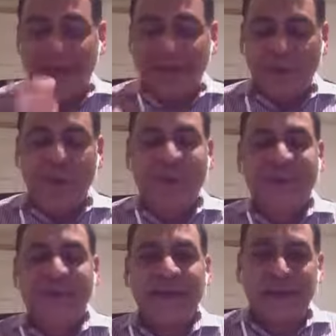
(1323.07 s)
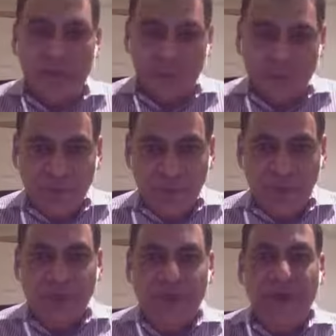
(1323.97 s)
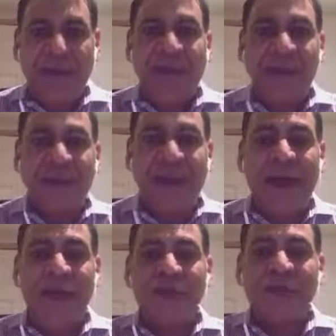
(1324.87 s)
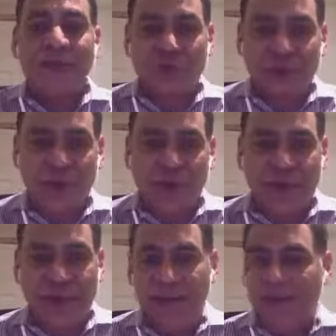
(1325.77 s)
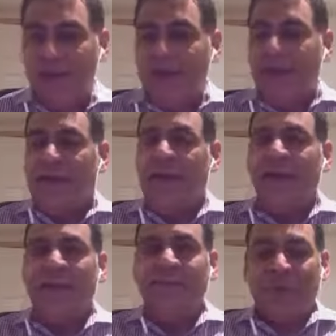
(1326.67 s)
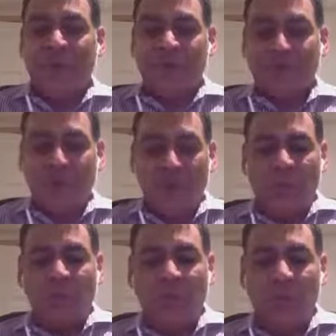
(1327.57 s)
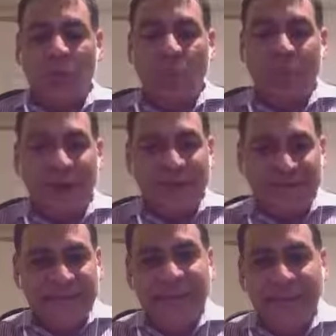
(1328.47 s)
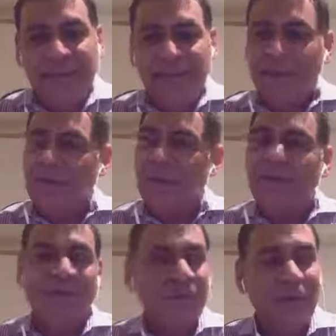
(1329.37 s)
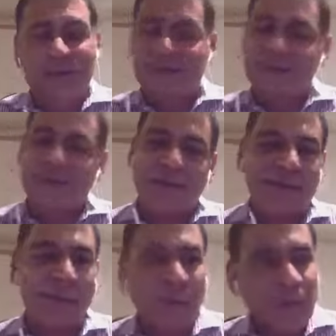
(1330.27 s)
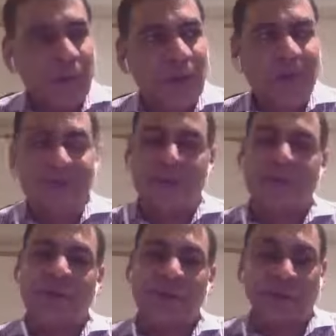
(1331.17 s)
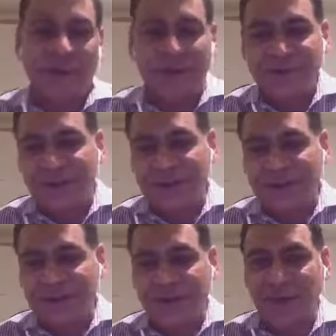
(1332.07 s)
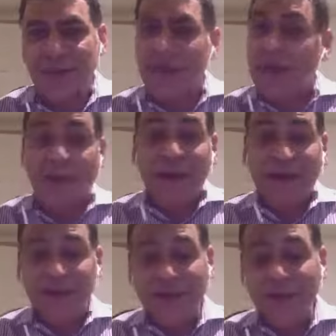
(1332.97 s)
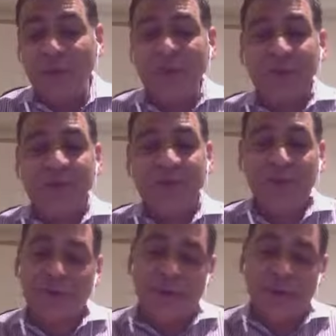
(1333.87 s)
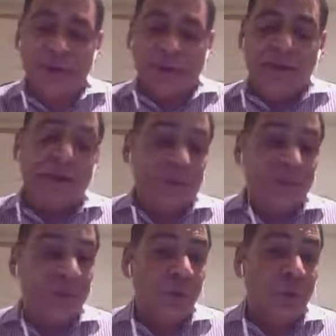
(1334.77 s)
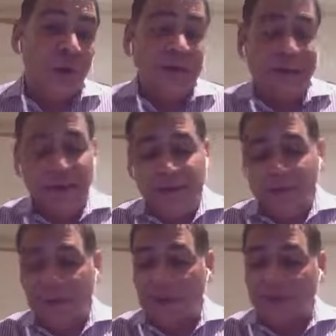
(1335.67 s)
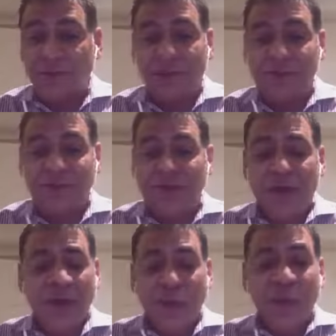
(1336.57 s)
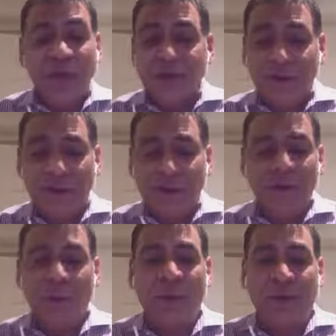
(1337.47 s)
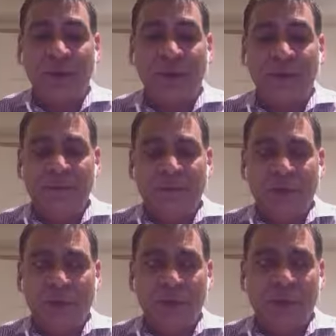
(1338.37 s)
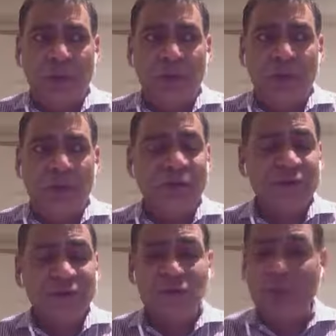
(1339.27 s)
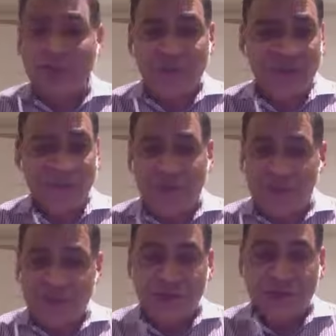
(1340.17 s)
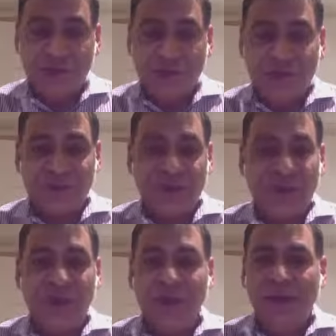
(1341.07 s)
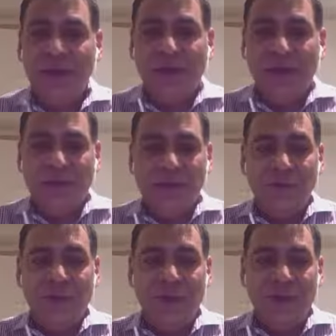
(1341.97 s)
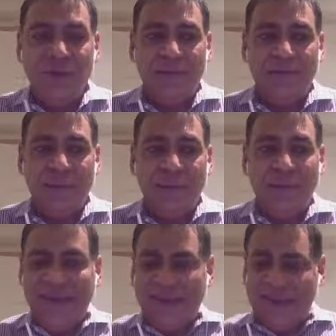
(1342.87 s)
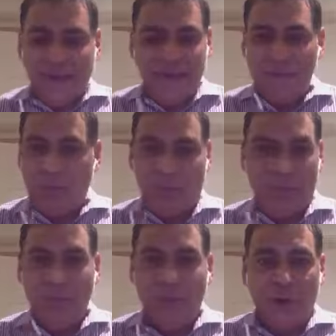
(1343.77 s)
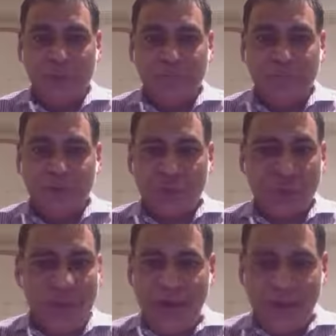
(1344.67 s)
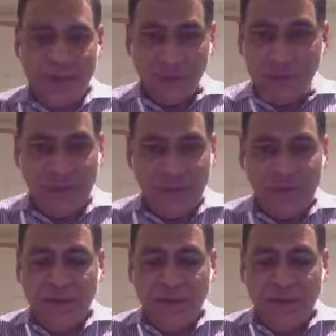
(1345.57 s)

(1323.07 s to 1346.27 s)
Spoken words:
It creates accountability and it allows training. Right. So my team, I mean, for the longest time, they rolled their eyes and they're like, oh my God, checklist again. But I say, you know what? Here's the thing. Like Atul Gawande talks about, it's like we're in an era right now where there is so much information to process. We can't remember it all. So why do it?